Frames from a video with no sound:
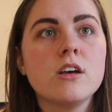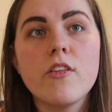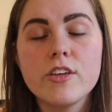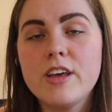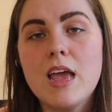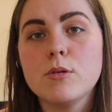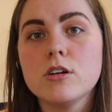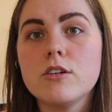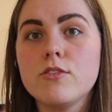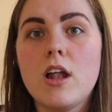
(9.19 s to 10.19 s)
on the
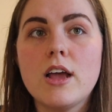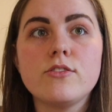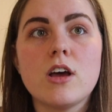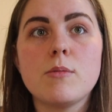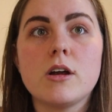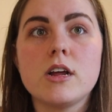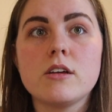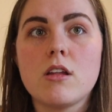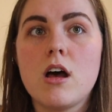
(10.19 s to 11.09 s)
table of lifetime earnings